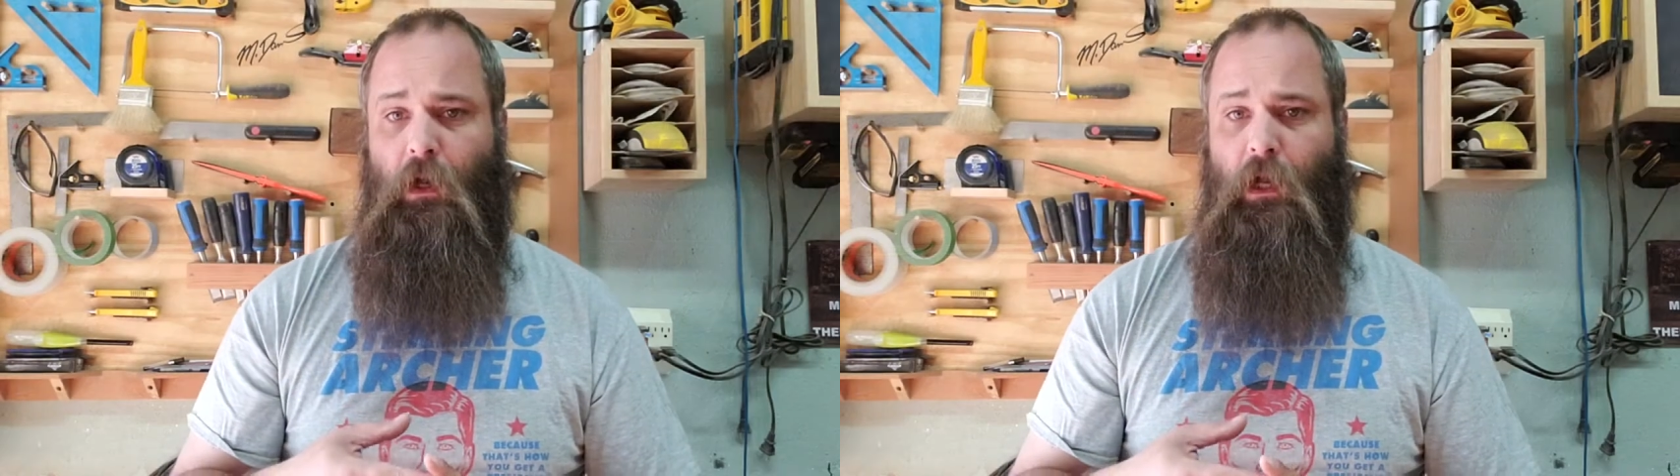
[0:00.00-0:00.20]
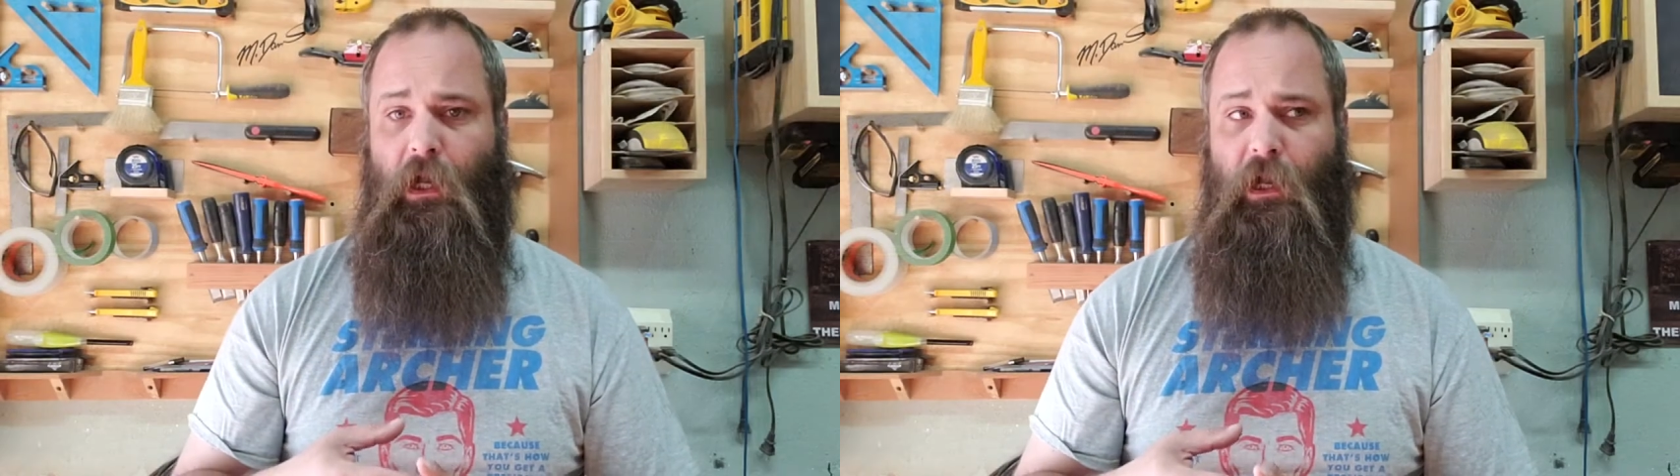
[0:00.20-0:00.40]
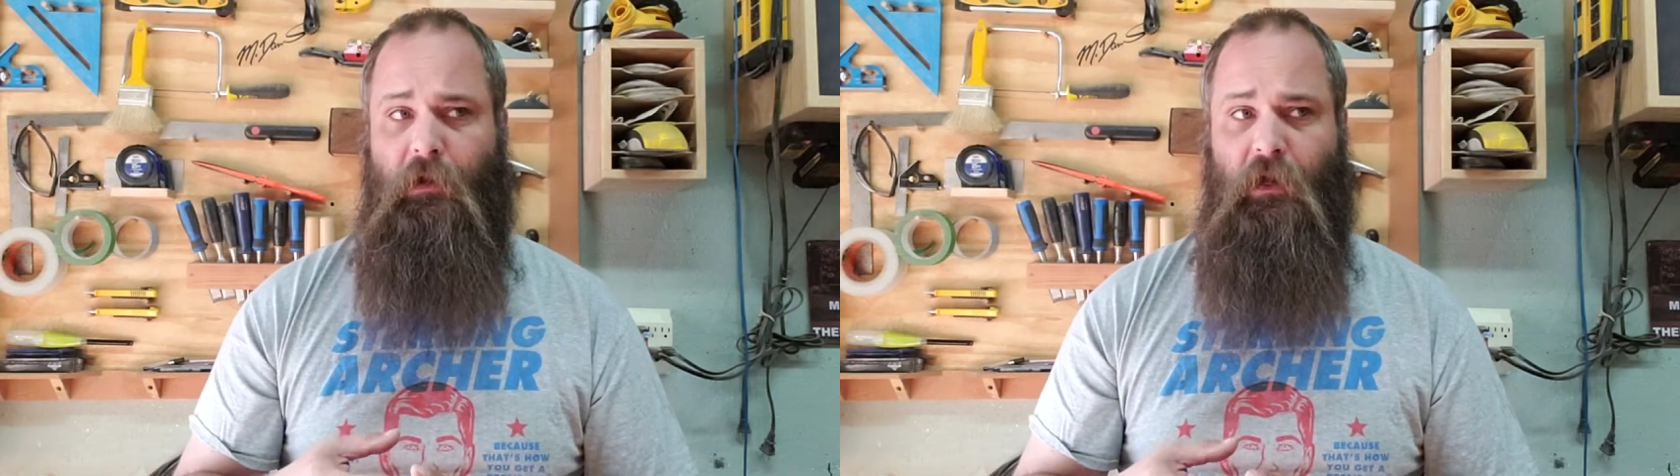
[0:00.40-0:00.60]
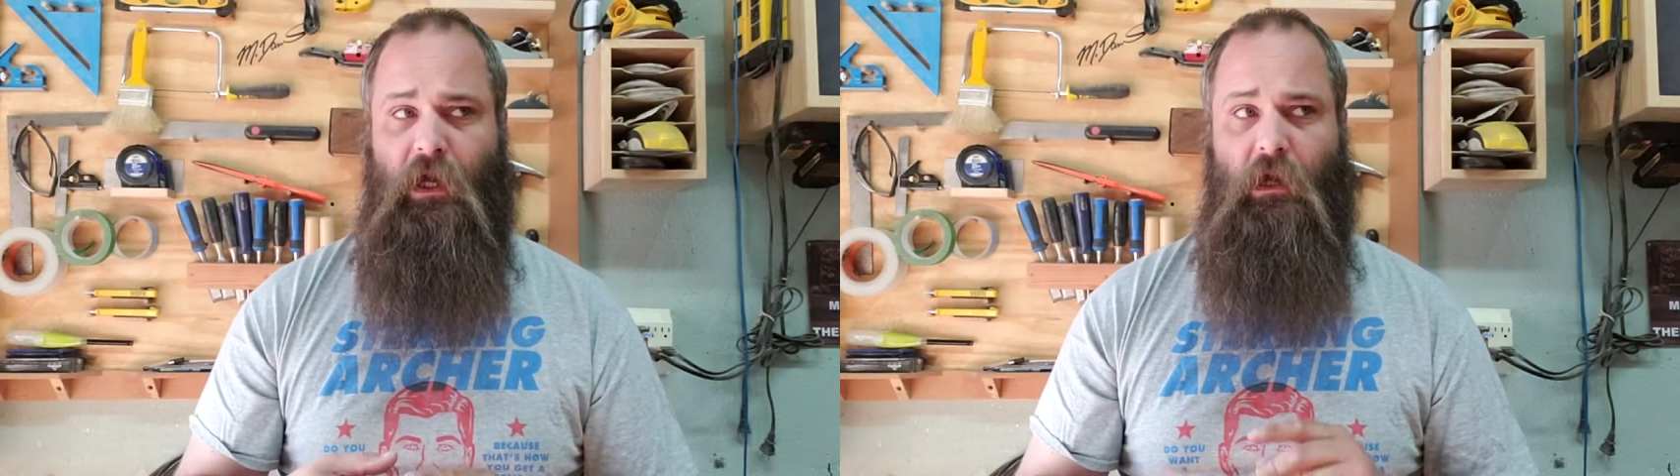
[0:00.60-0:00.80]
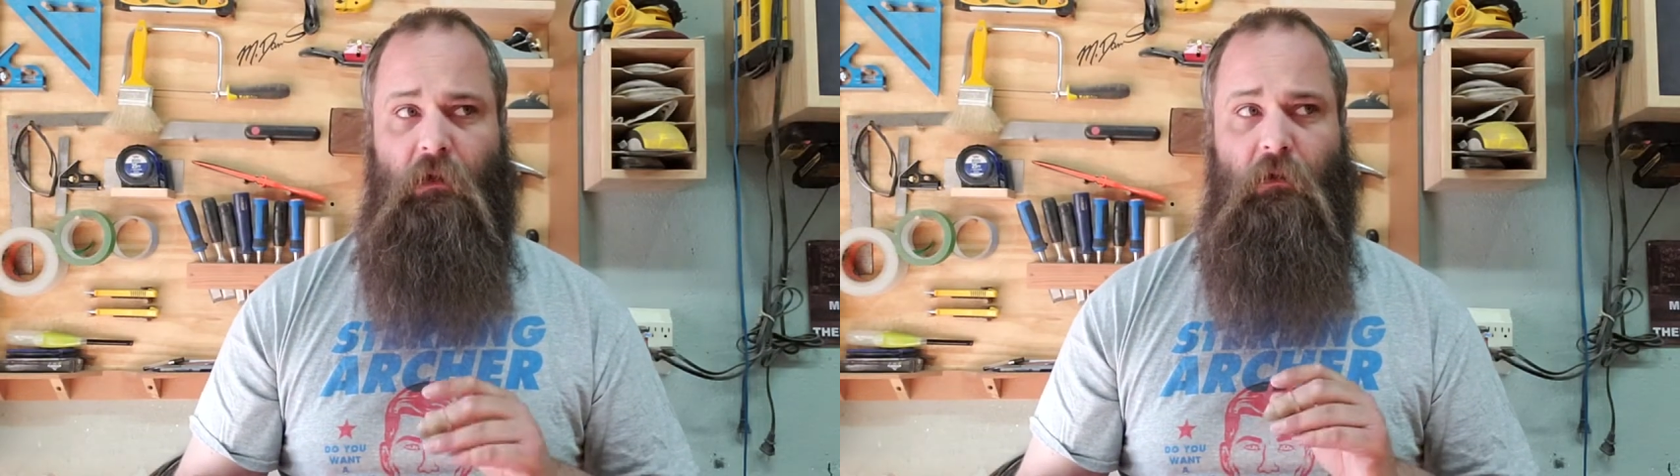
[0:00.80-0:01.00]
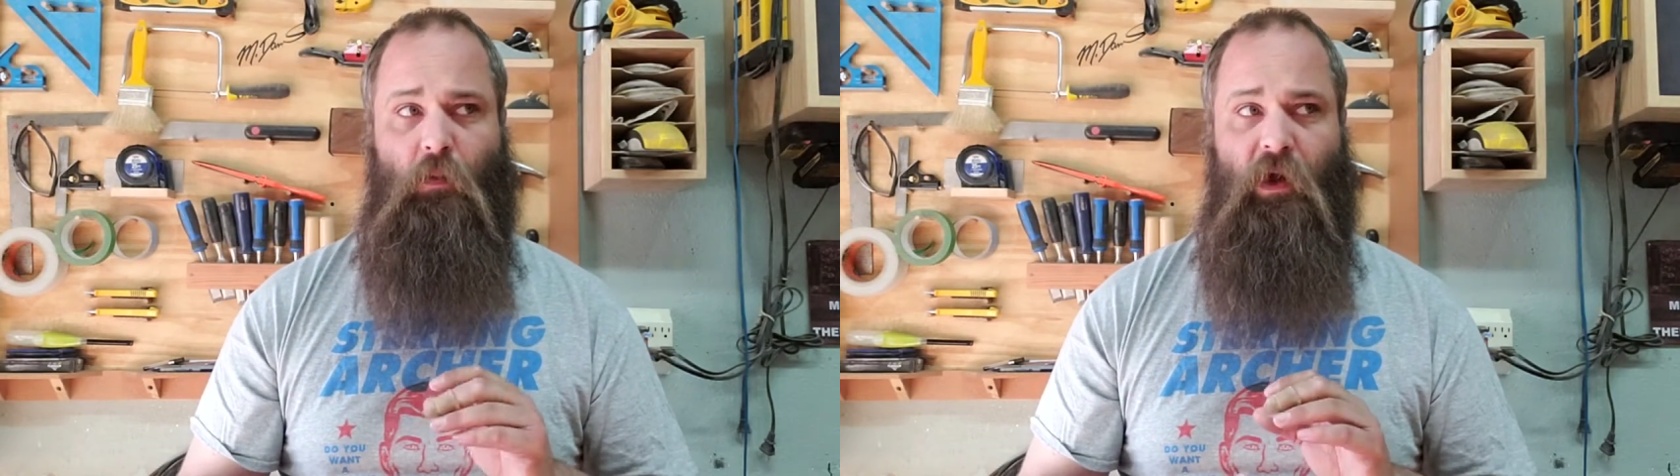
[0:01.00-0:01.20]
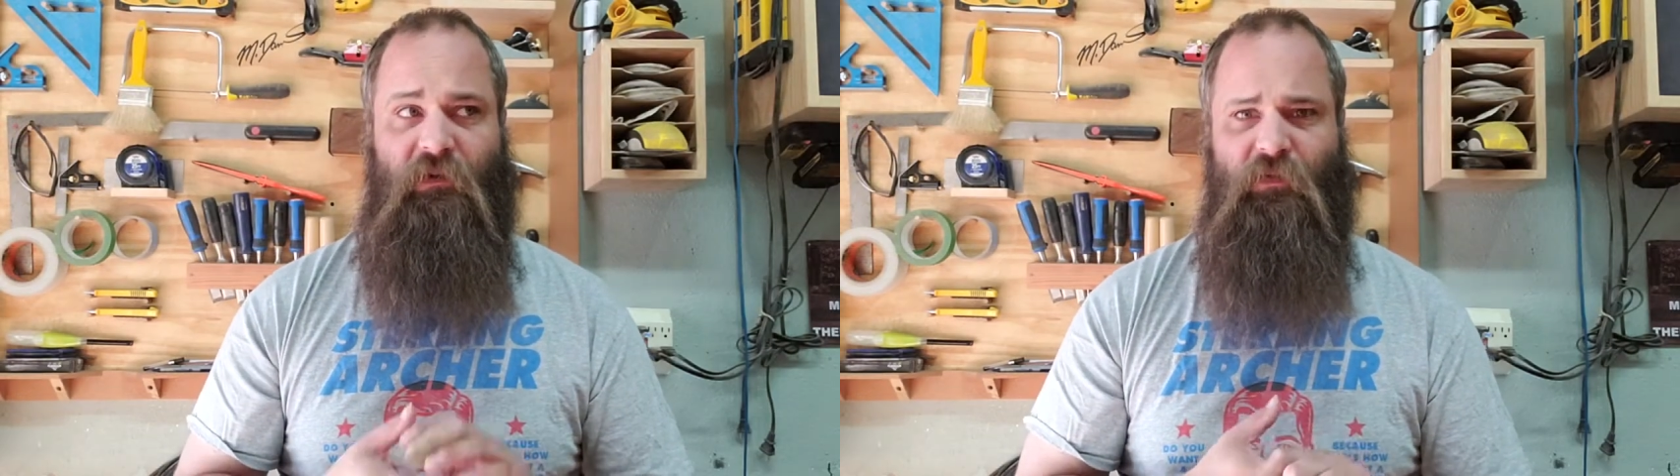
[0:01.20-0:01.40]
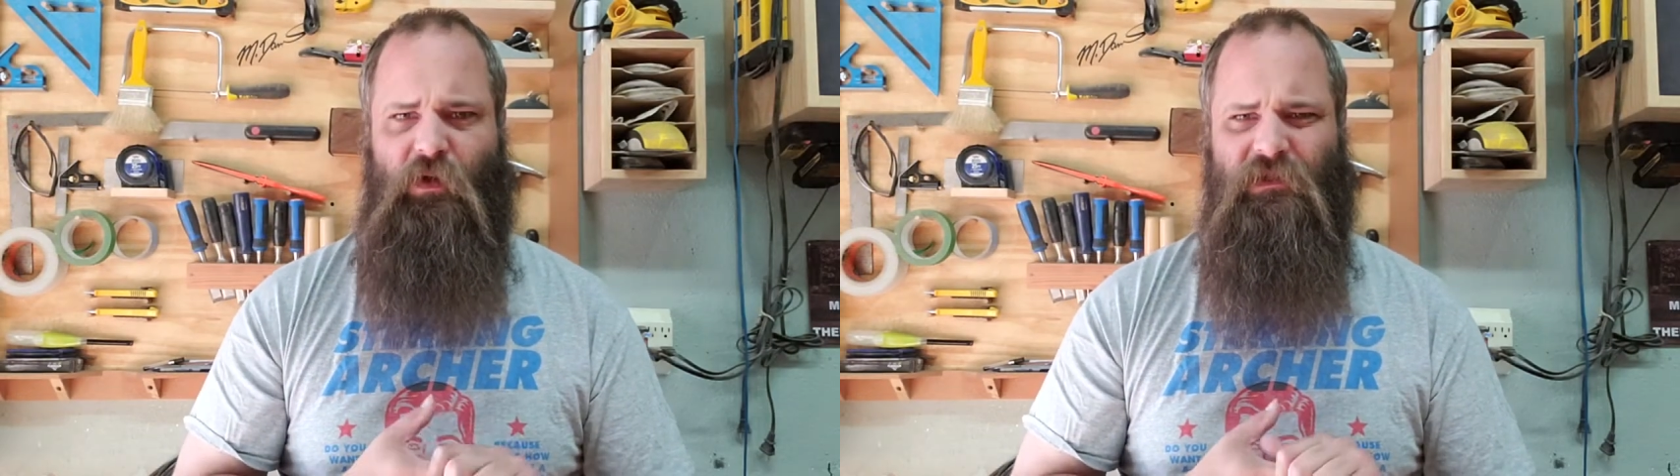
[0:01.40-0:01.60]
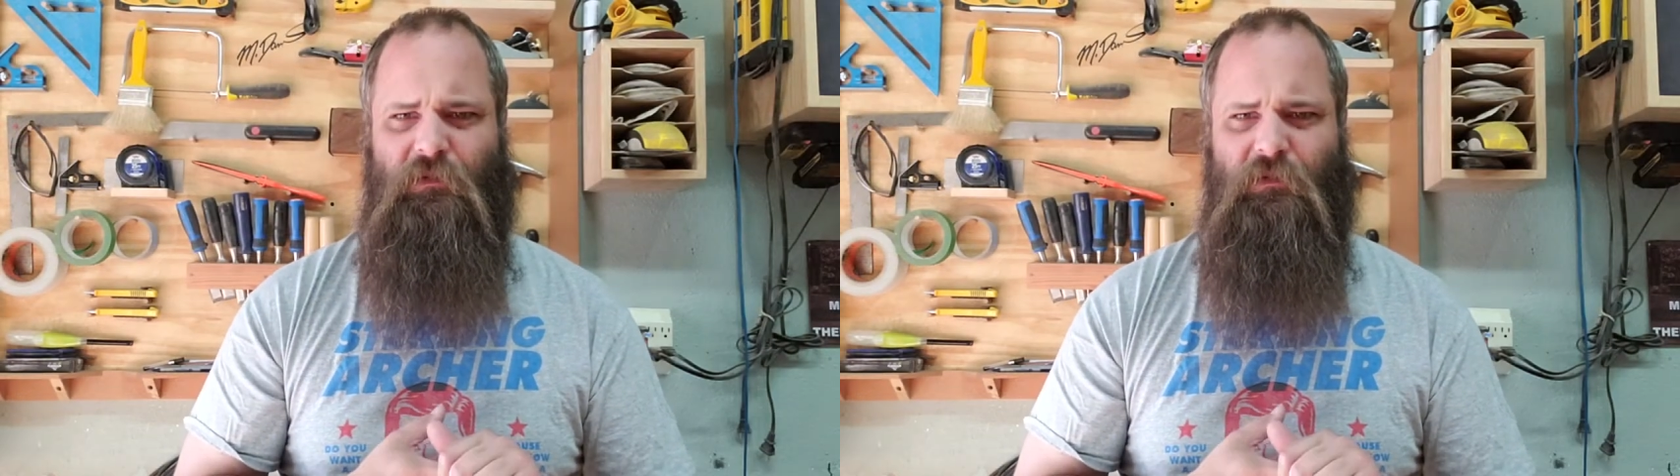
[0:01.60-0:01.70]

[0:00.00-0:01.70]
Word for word: And uh, wife wants